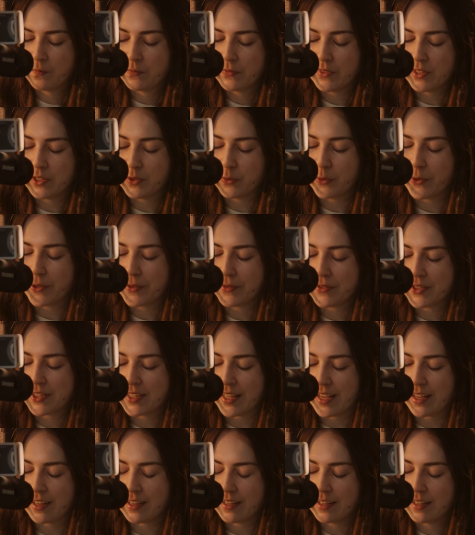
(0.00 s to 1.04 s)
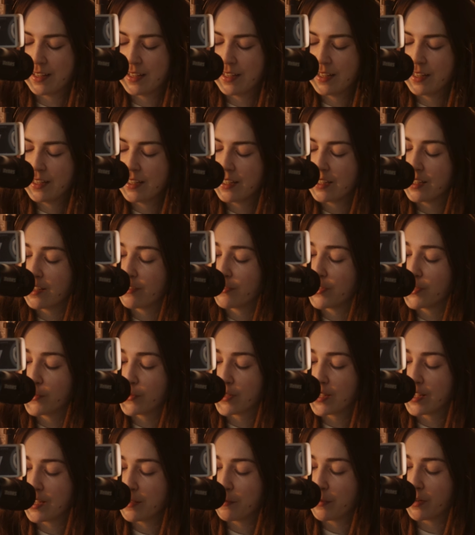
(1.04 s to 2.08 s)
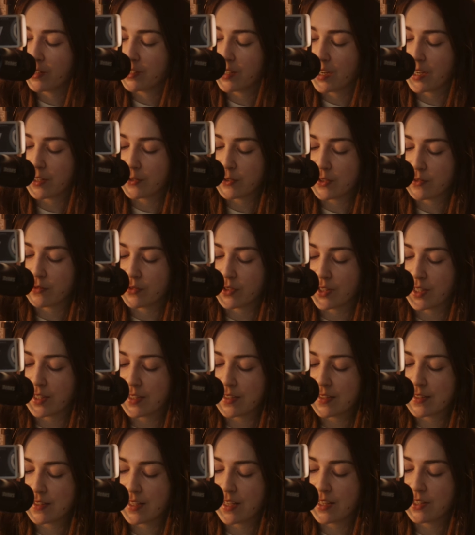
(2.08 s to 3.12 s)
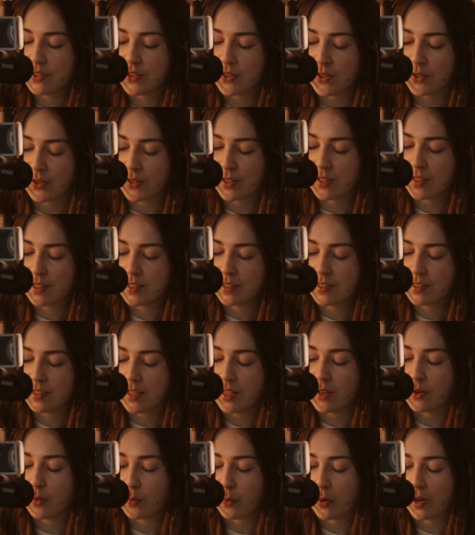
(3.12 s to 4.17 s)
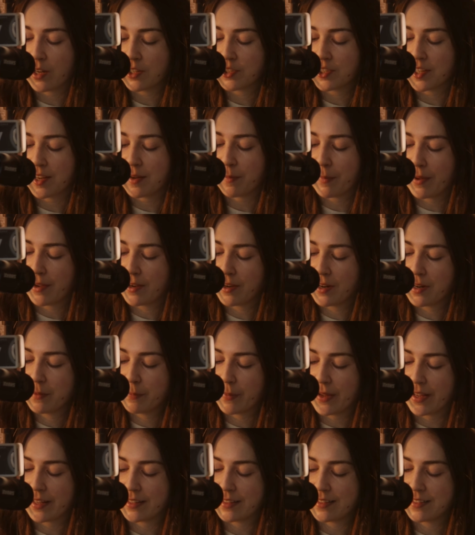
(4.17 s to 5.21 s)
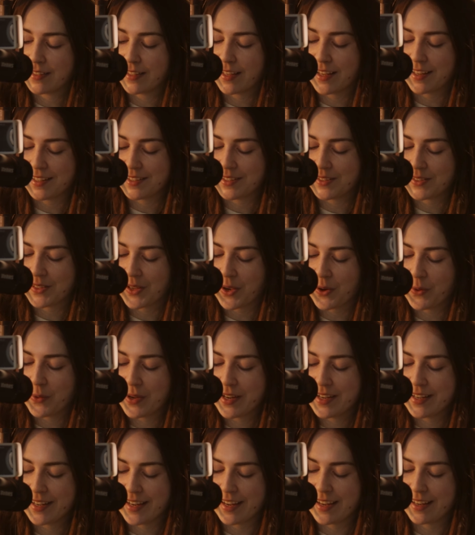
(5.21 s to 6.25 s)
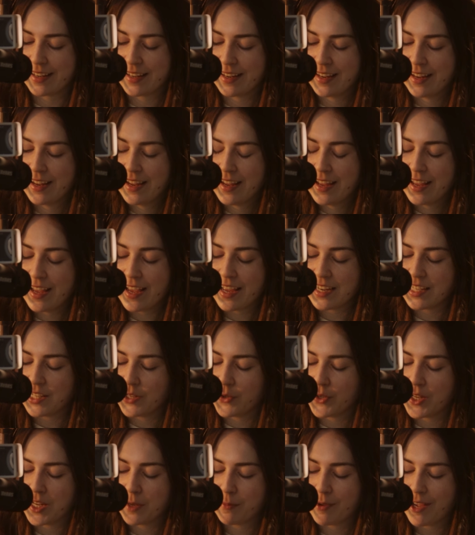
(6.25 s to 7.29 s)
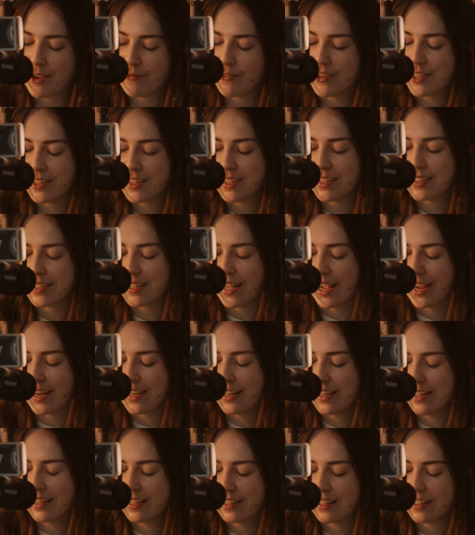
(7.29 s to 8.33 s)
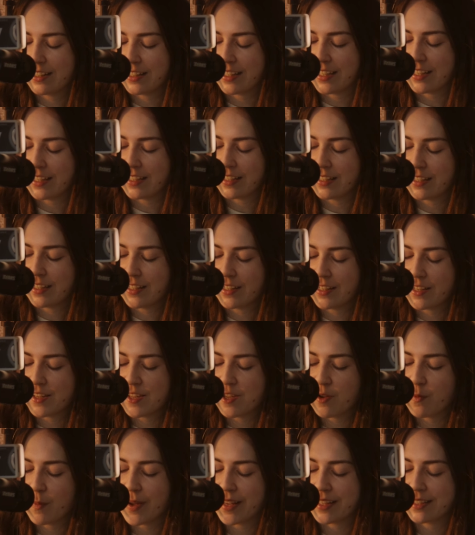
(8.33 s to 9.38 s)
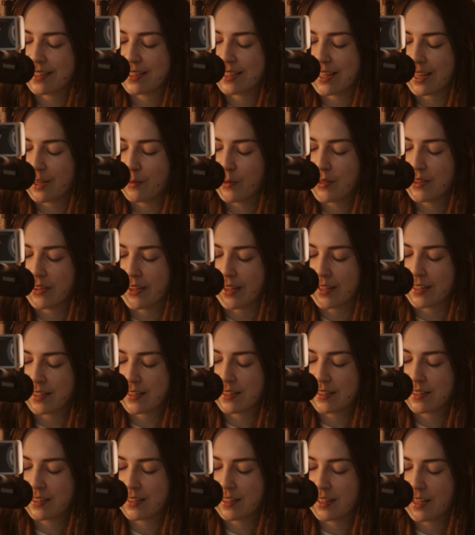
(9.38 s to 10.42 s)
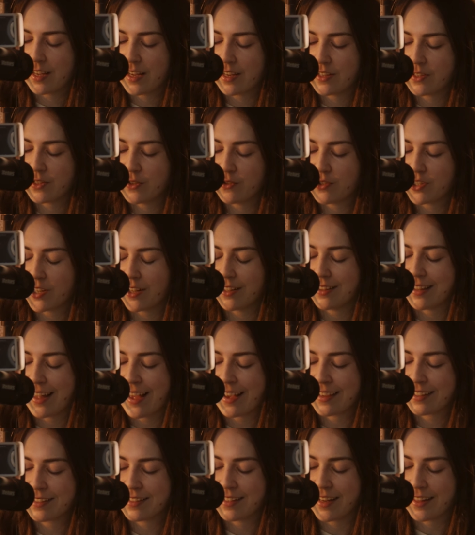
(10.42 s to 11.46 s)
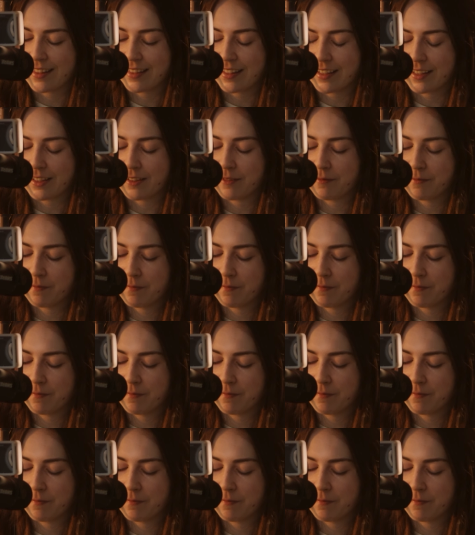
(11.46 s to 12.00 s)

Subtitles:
The dwarf said, "If you keep our house for us, and cook, and wash, and make our beds, and sew and knit, and you keep everything tidy and clean, you may stay with us, and you shall lack nothing."